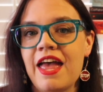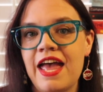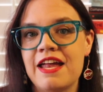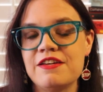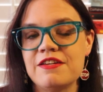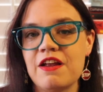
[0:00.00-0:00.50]

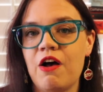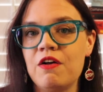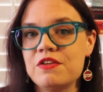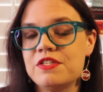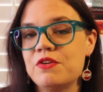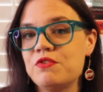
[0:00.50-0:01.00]
and
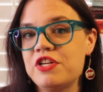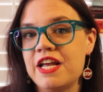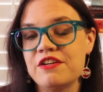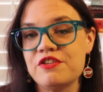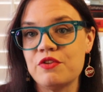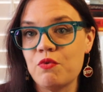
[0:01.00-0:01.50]
also
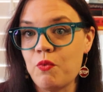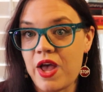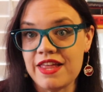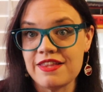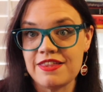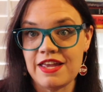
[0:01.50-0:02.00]
changed the way that